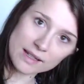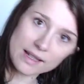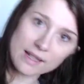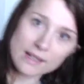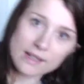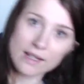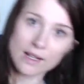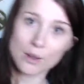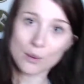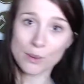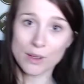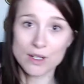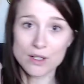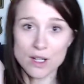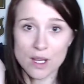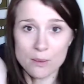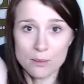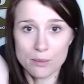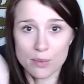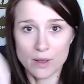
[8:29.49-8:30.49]
Inhale, reach
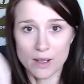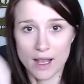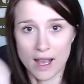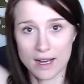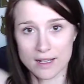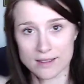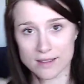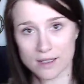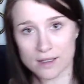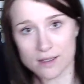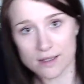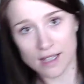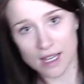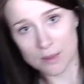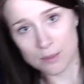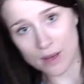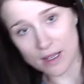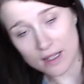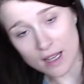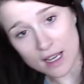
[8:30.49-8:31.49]
up, exhale,
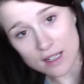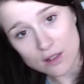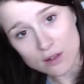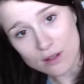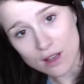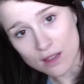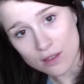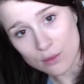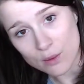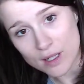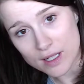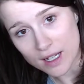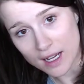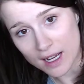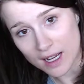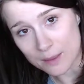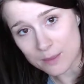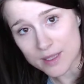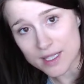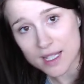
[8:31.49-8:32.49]
side bend. I do that three
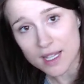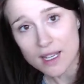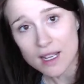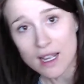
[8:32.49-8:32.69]
times.